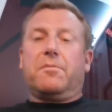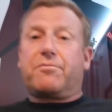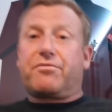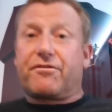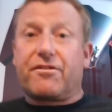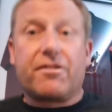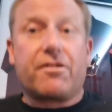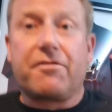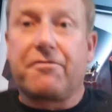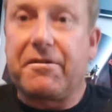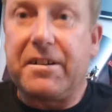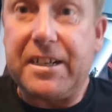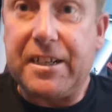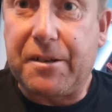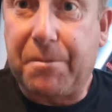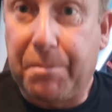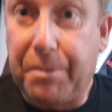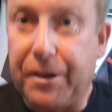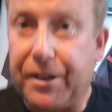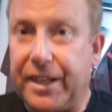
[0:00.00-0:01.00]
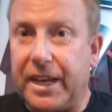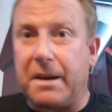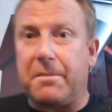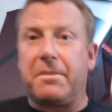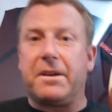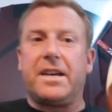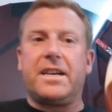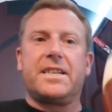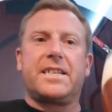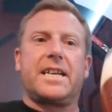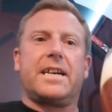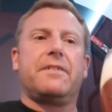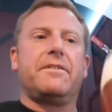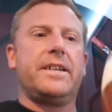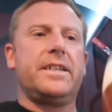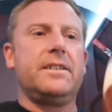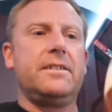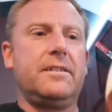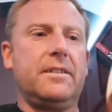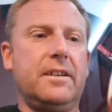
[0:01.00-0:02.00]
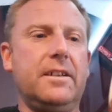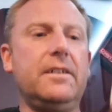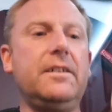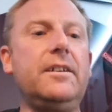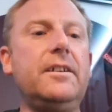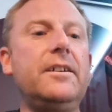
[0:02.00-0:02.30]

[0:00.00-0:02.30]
breweries put their beers out in.